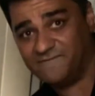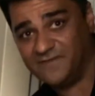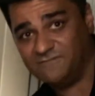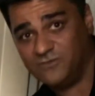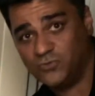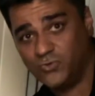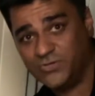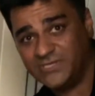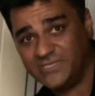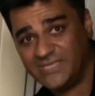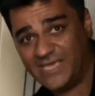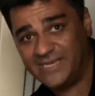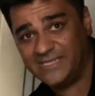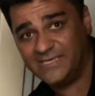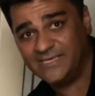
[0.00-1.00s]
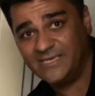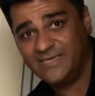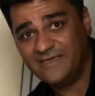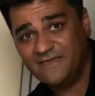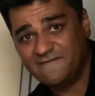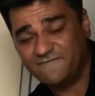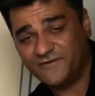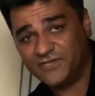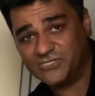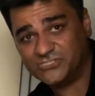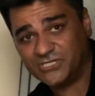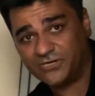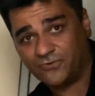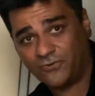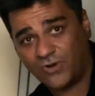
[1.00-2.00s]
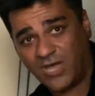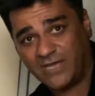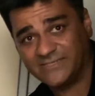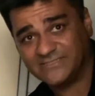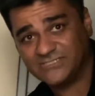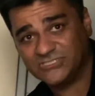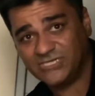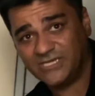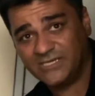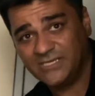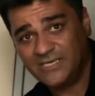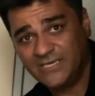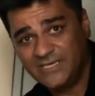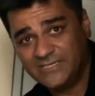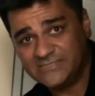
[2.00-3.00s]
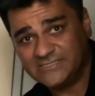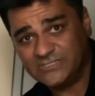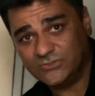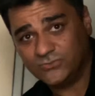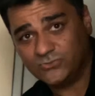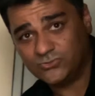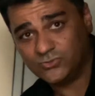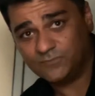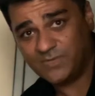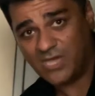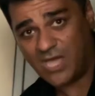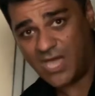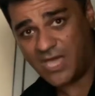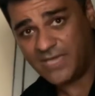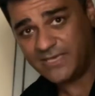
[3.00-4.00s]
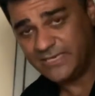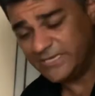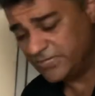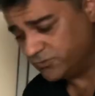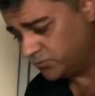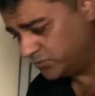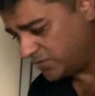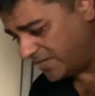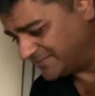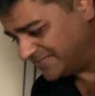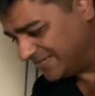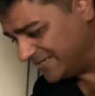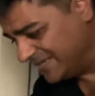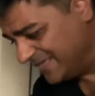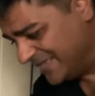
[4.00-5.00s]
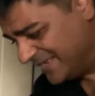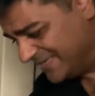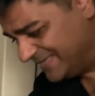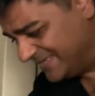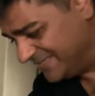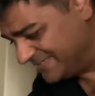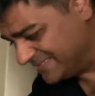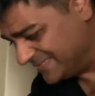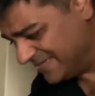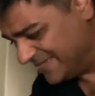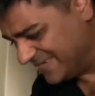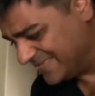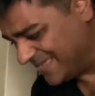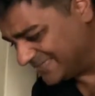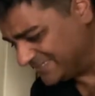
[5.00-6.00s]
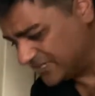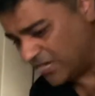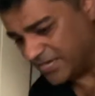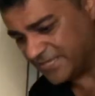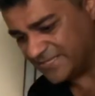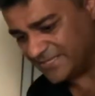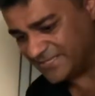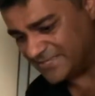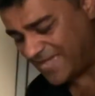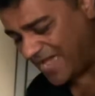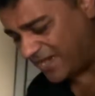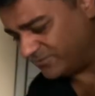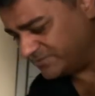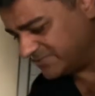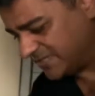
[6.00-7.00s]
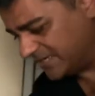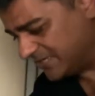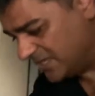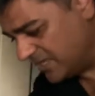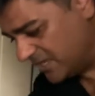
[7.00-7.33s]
when we don't need any fresh air or oxygen. CO2 should be high, 2000. This that's connected to the outside